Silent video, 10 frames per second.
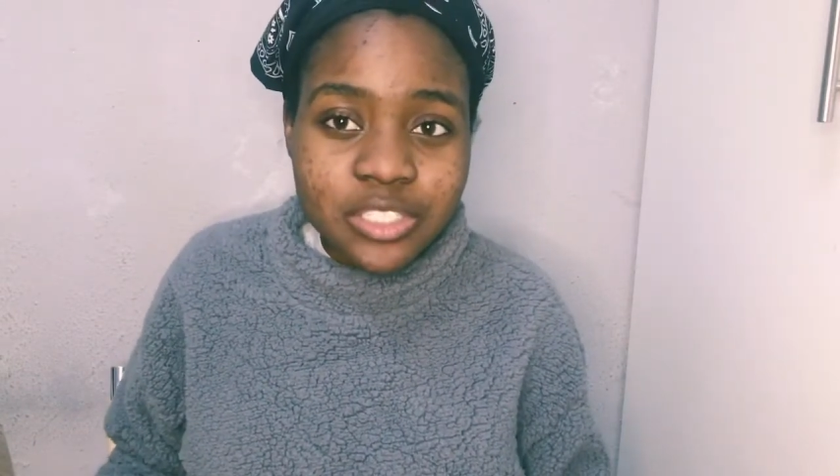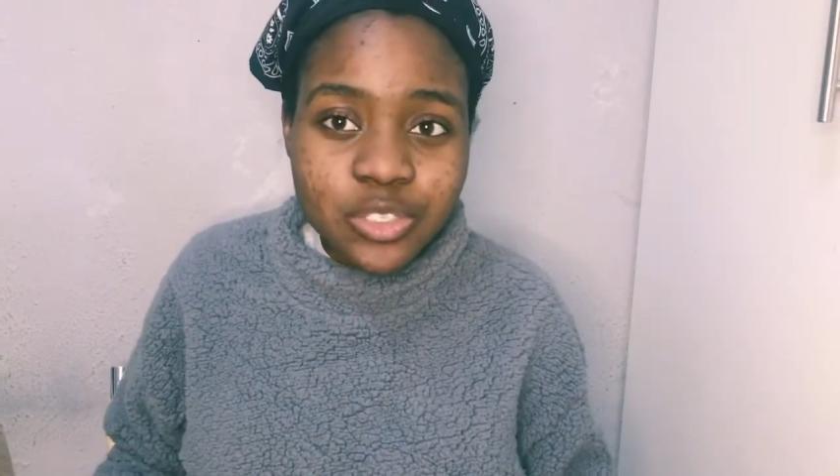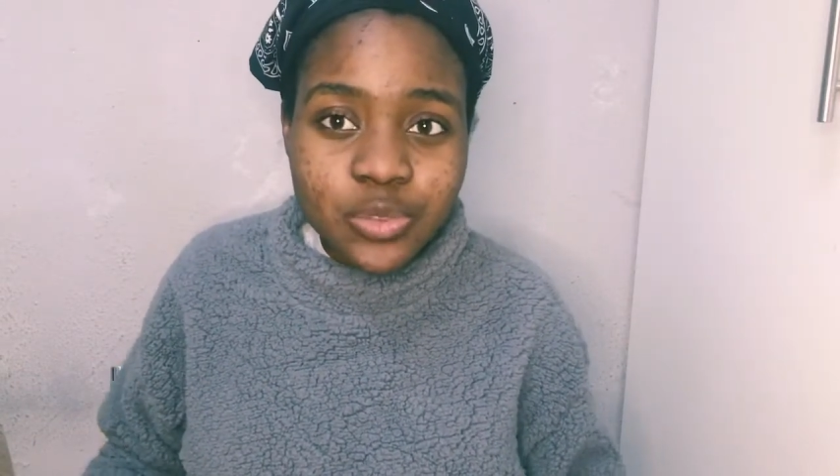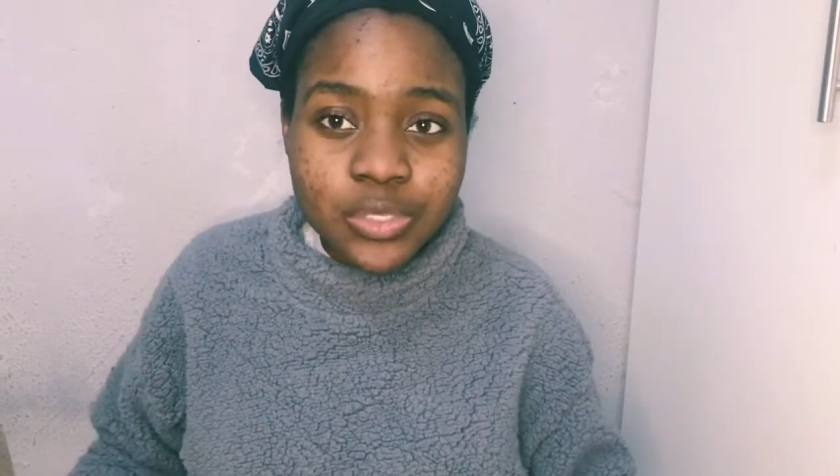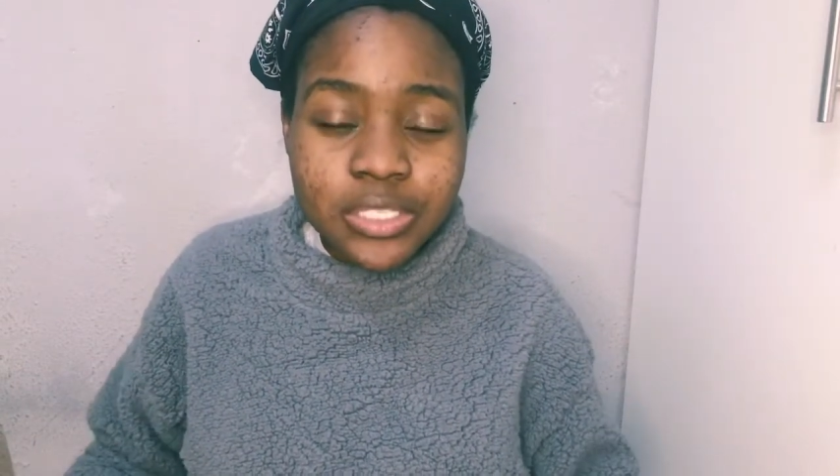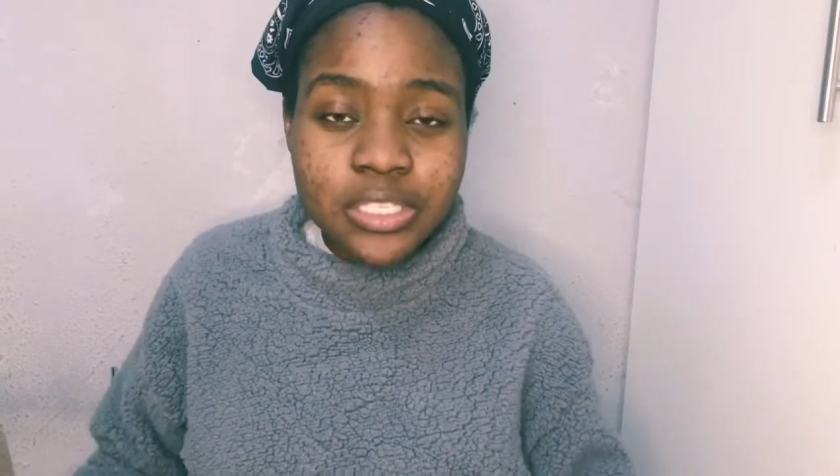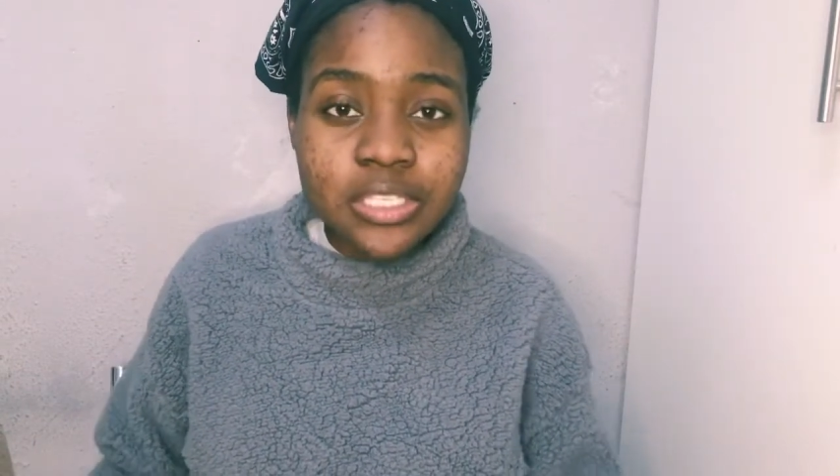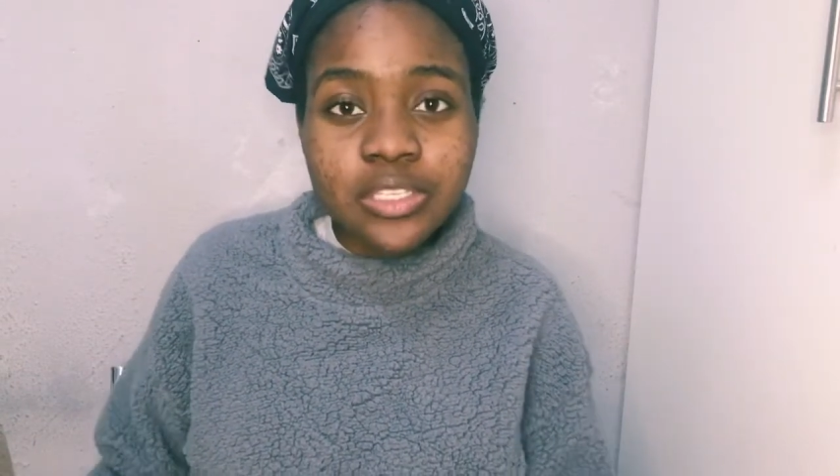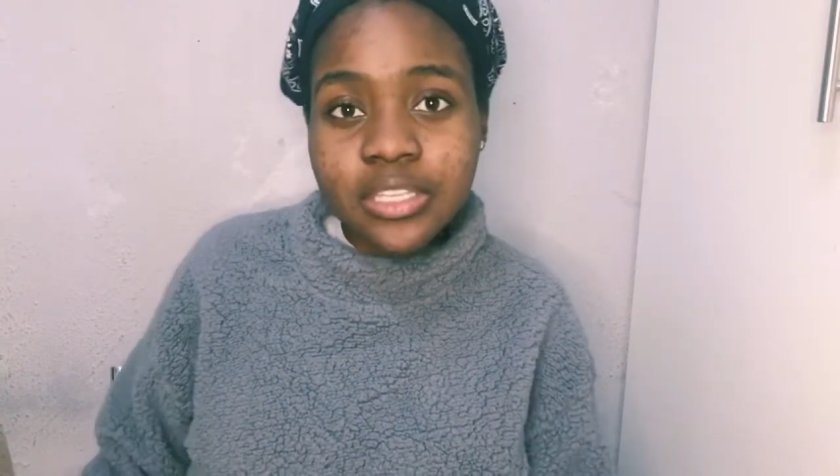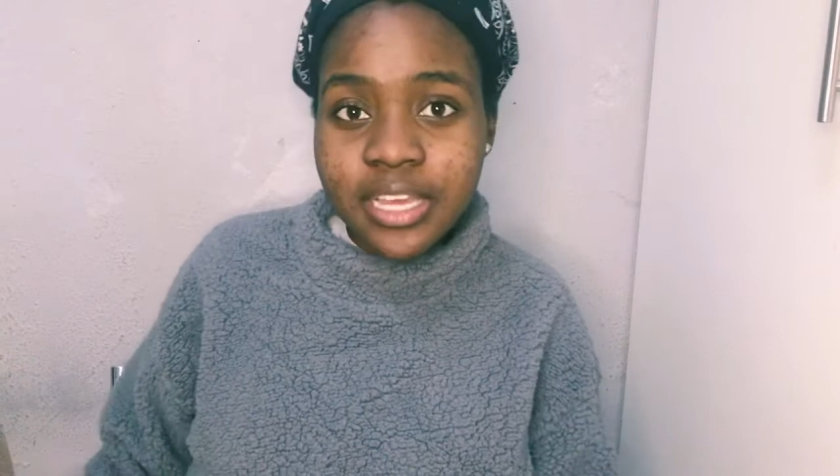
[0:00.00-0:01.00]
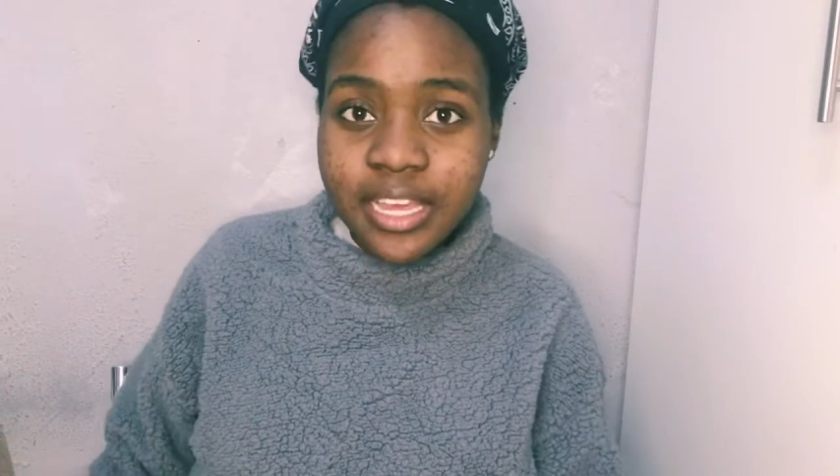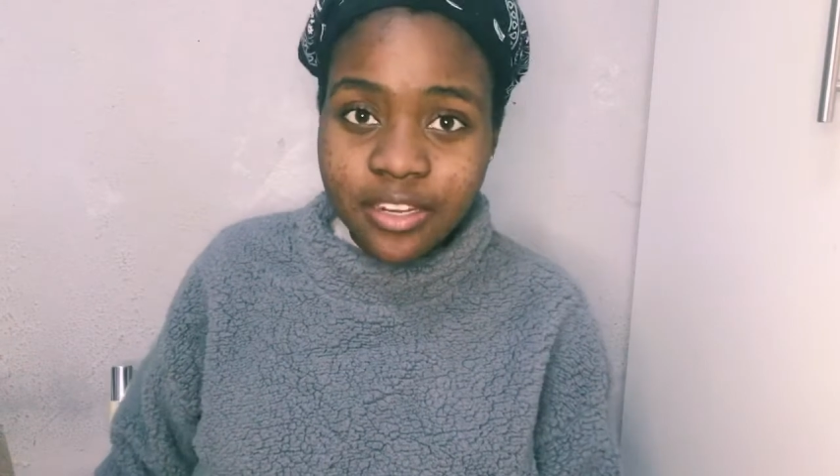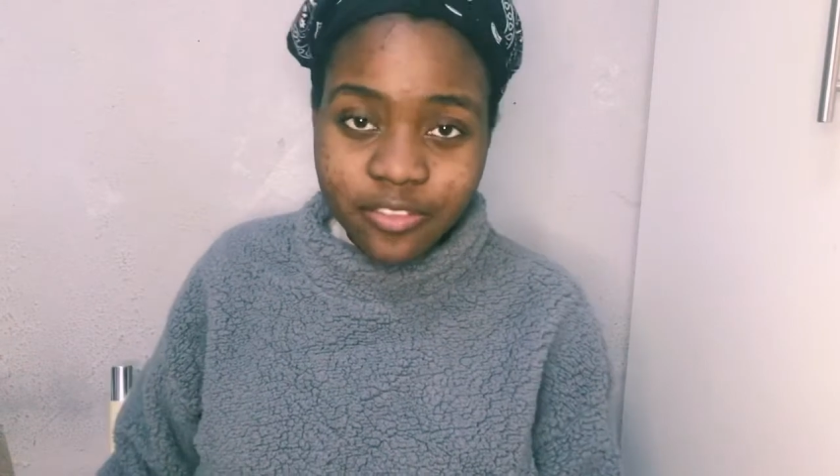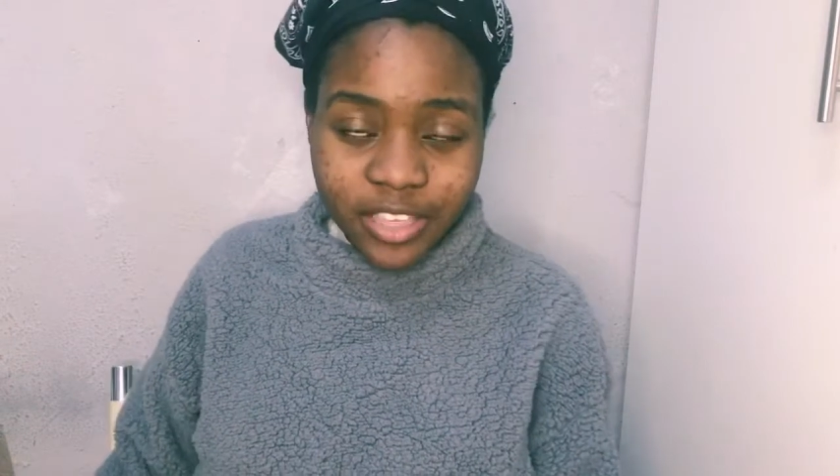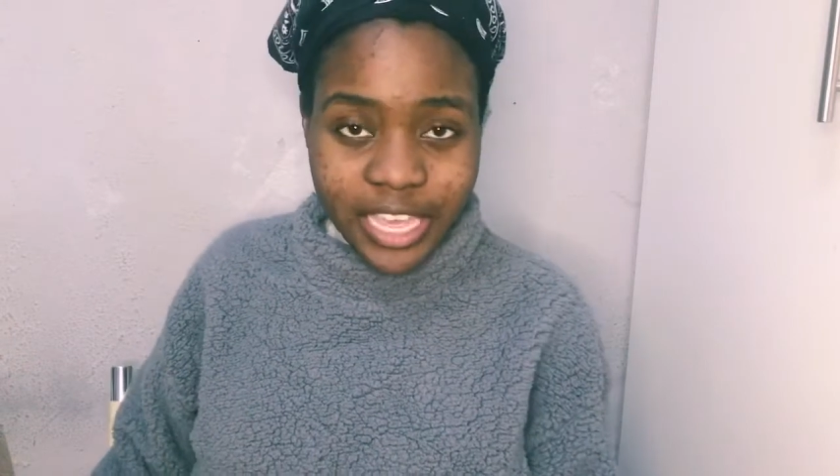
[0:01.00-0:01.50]
to see the kind
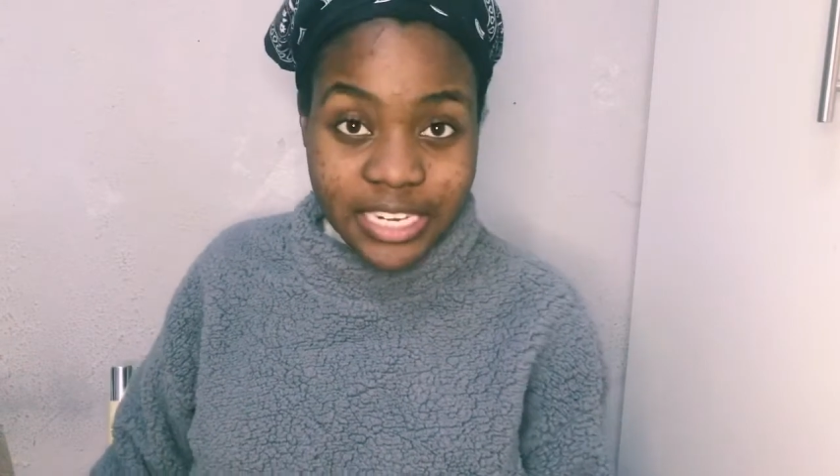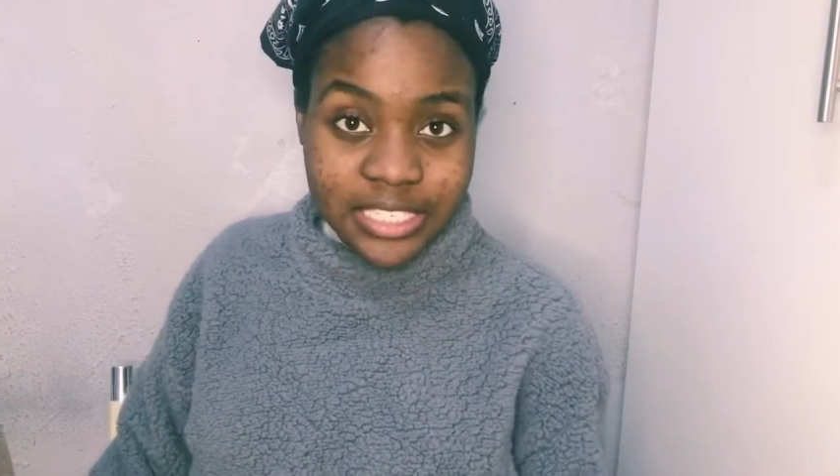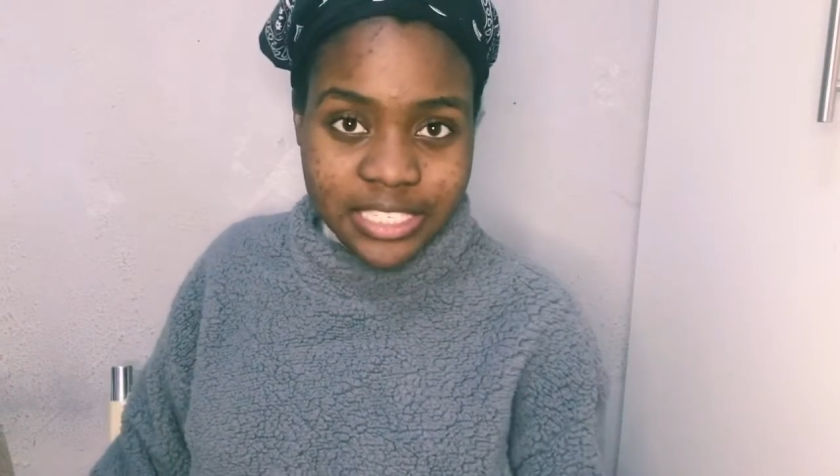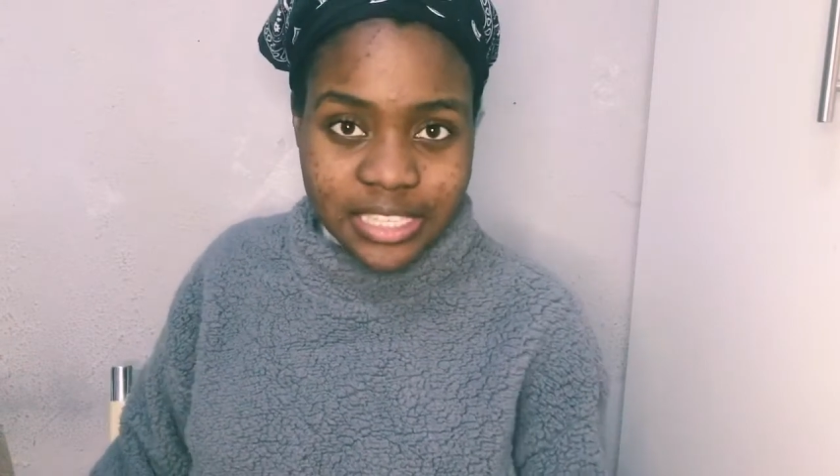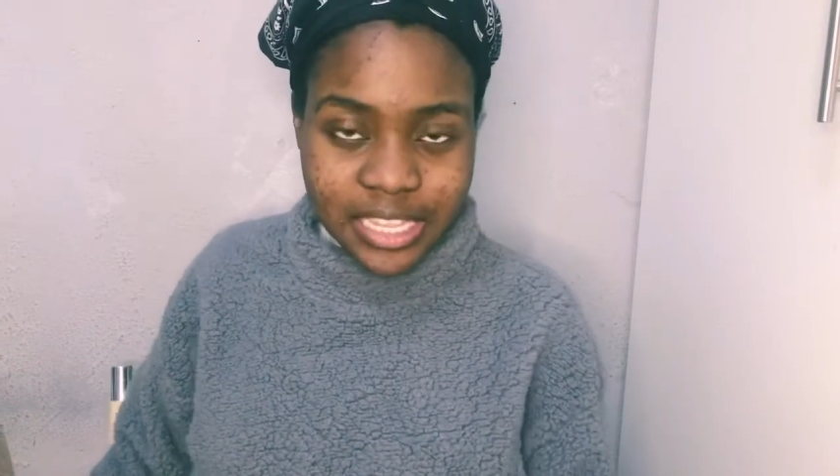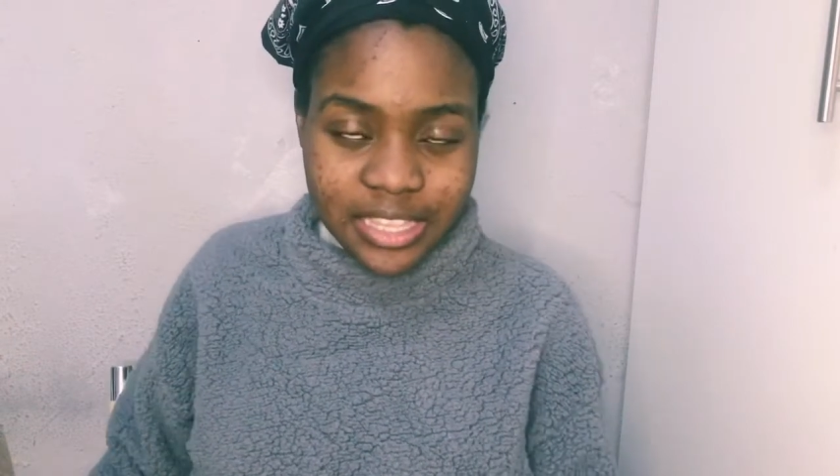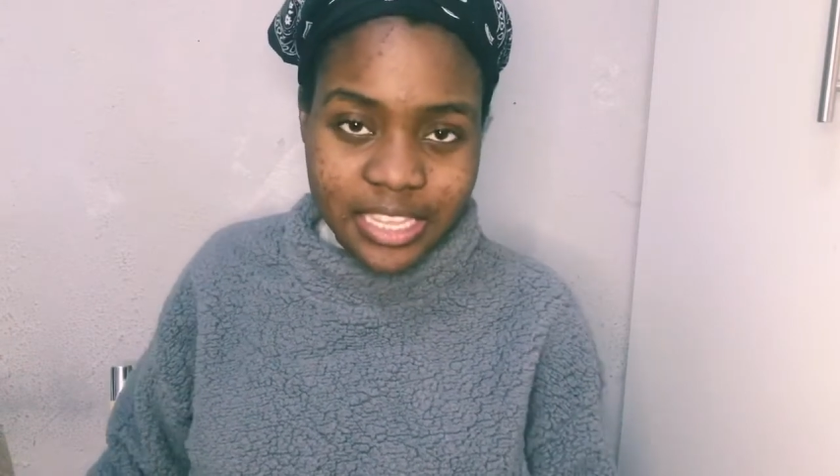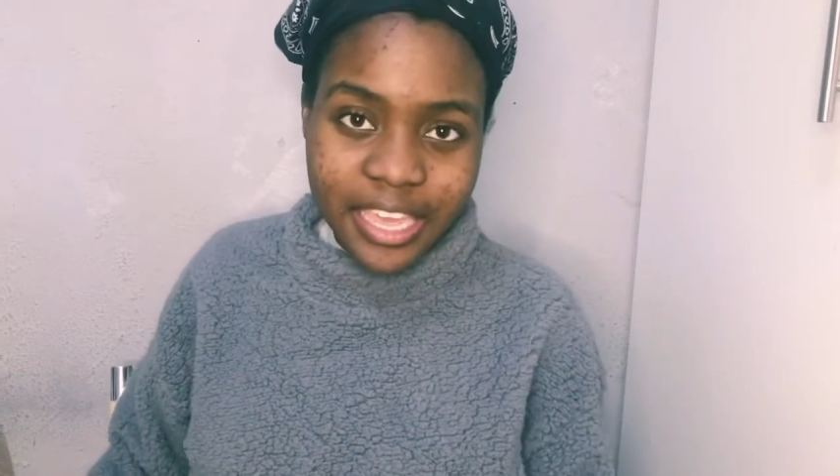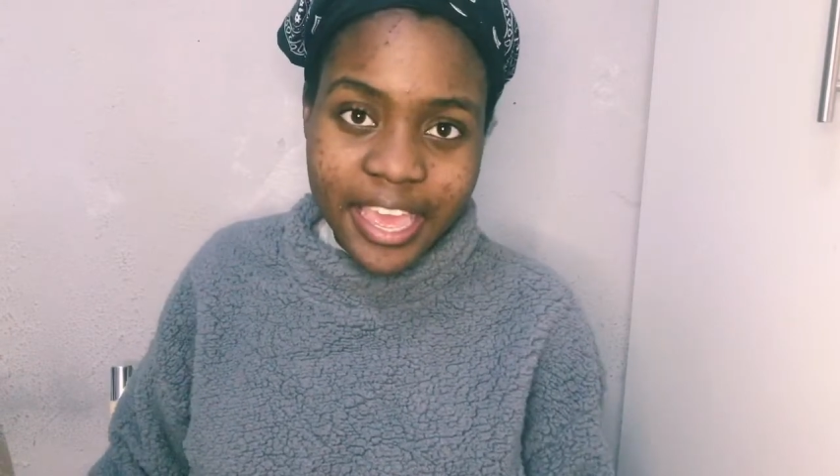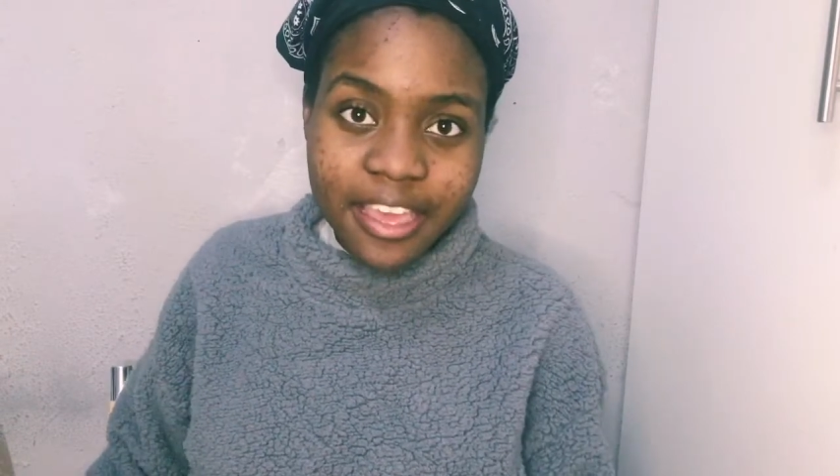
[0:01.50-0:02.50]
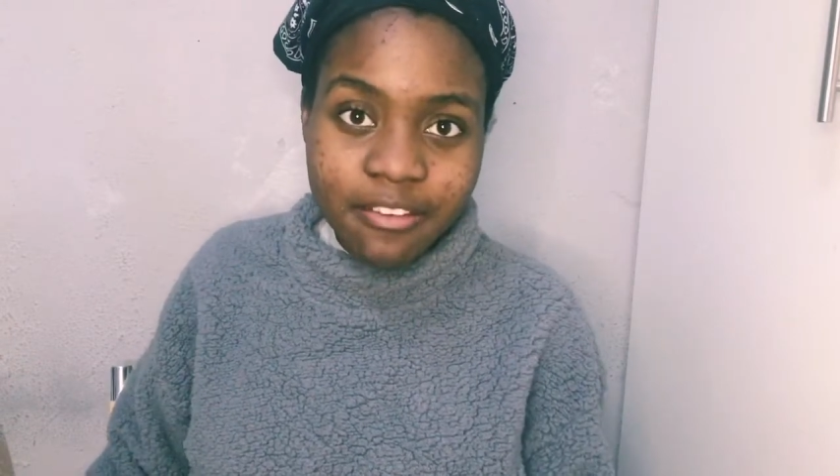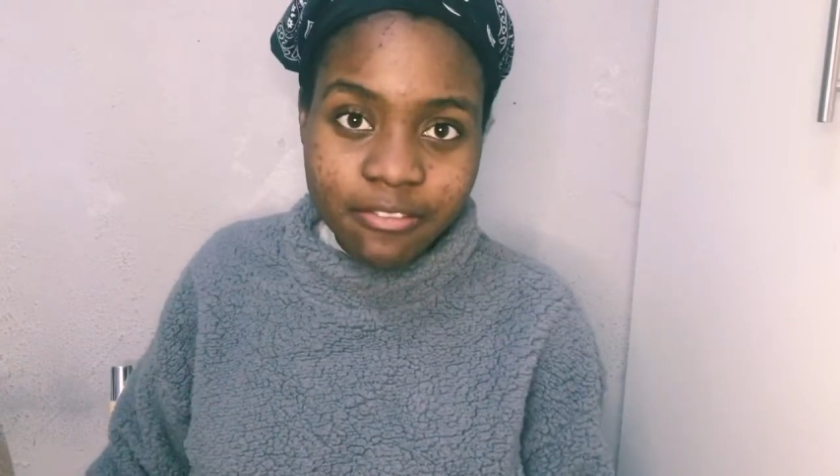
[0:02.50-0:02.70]
of candidate that they have